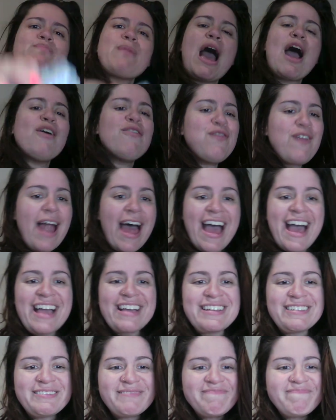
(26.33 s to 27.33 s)
Our
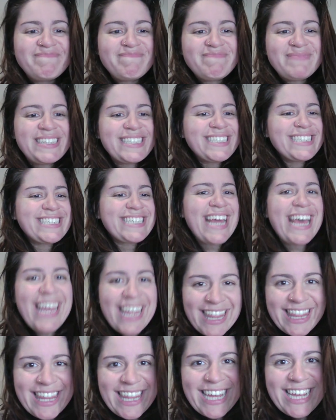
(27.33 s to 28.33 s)
flag means
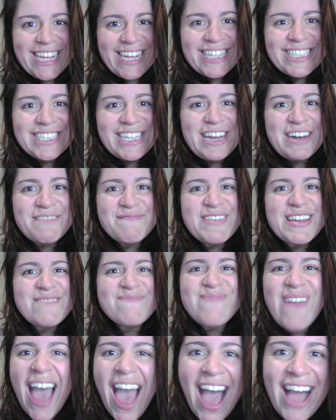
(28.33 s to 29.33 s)
death is
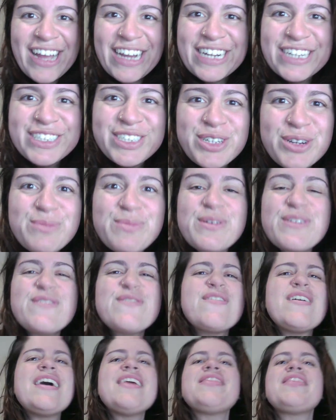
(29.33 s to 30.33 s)
coming back October
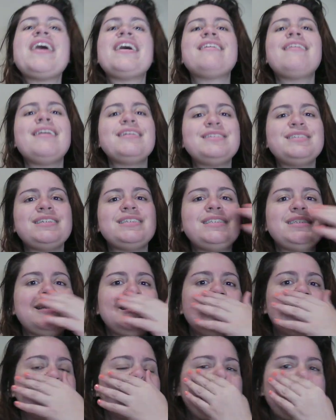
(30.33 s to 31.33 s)
5th. I got to
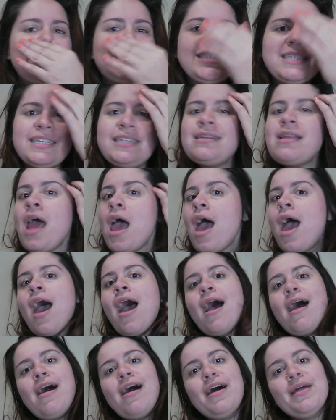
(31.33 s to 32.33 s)
see the season.
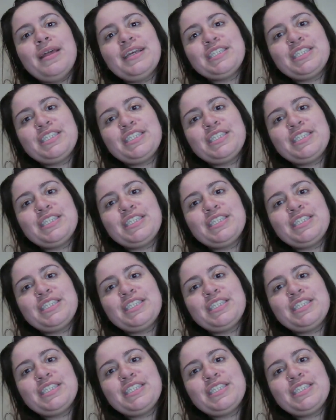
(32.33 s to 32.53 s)
They